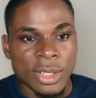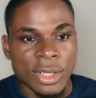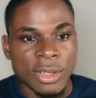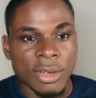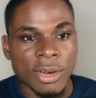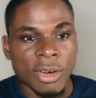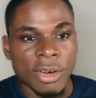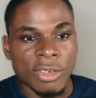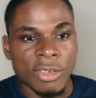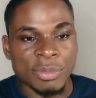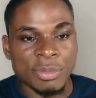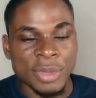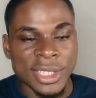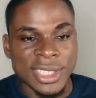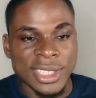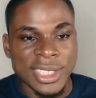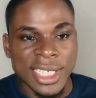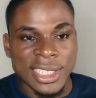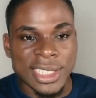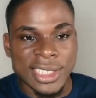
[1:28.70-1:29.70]
of
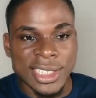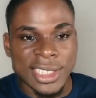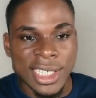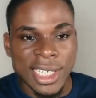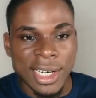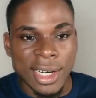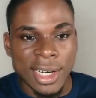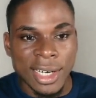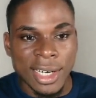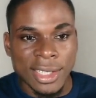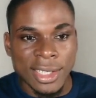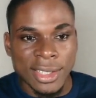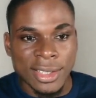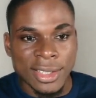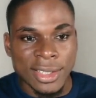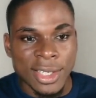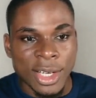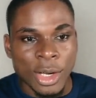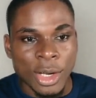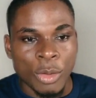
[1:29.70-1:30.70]
business generally,
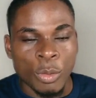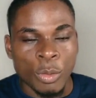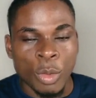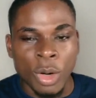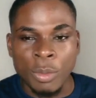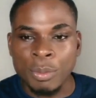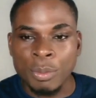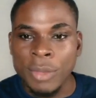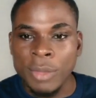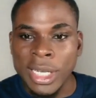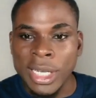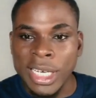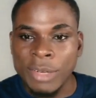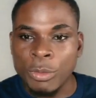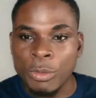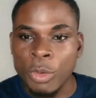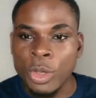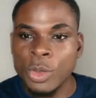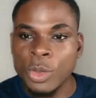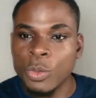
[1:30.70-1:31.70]
what
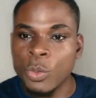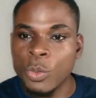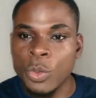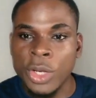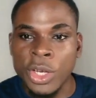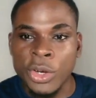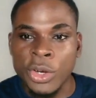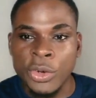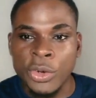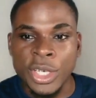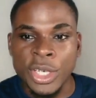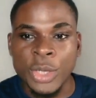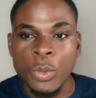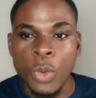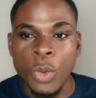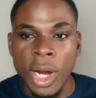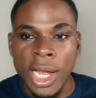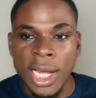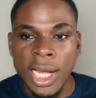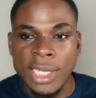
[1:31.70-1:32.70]
we already
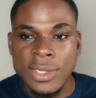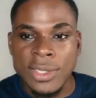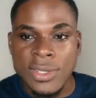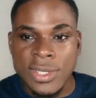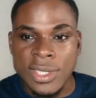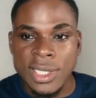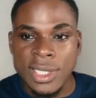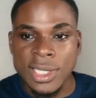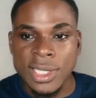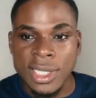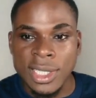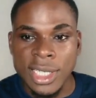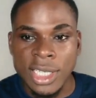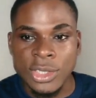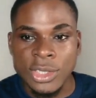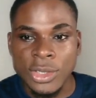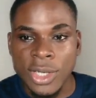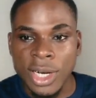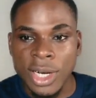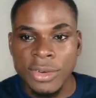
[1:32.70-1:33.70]
wired to see, the
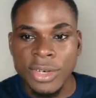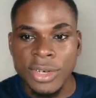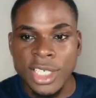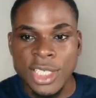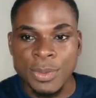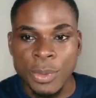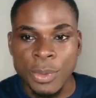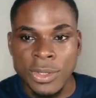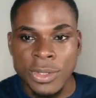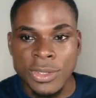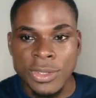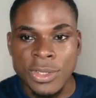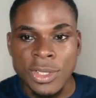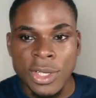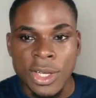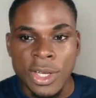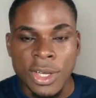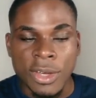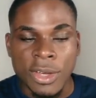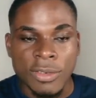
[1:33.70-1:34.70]
natural response
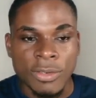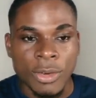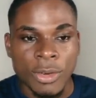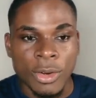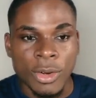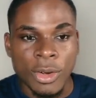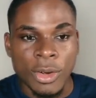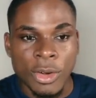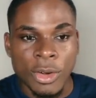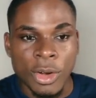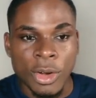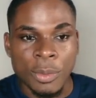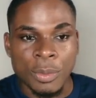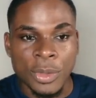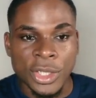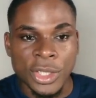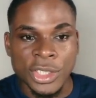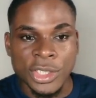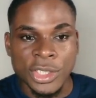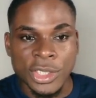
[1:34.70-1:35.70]
for
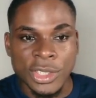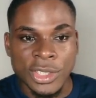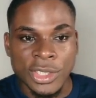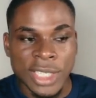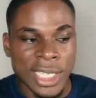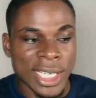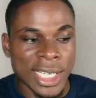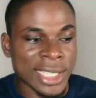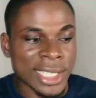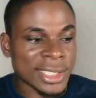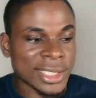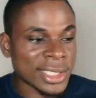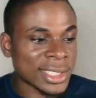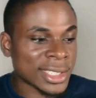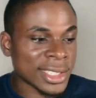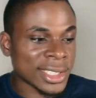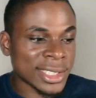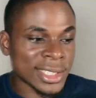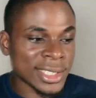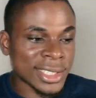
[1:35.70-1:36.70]
corporations and
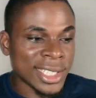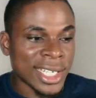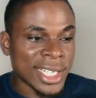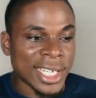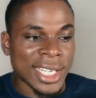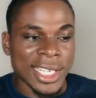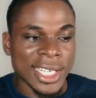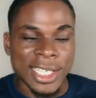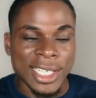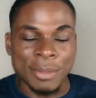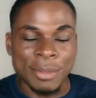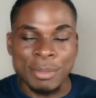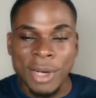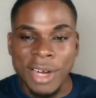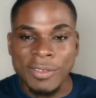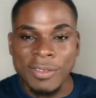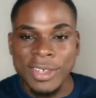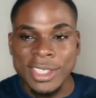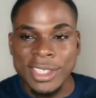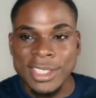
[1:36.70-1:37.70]
entities in the
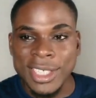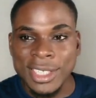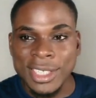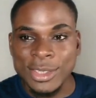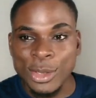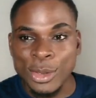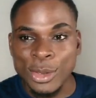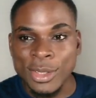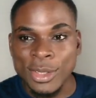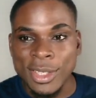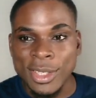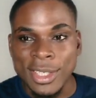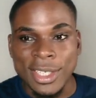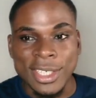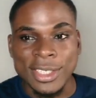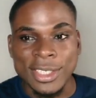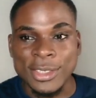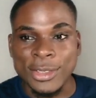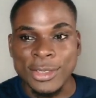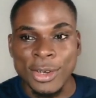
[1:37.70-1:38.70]
private sector
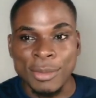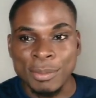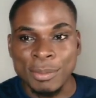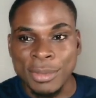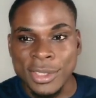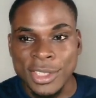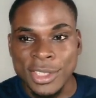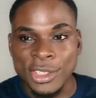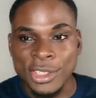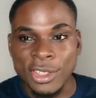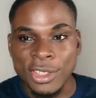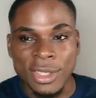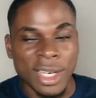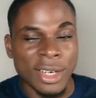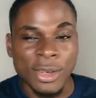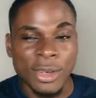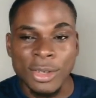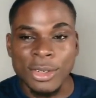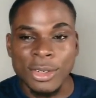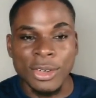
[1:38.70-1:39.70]
is competition
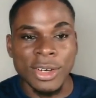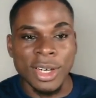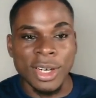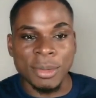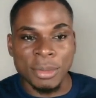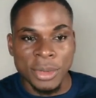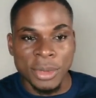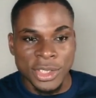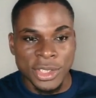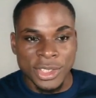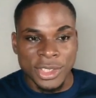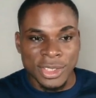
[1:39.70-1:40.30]
and not collaboration.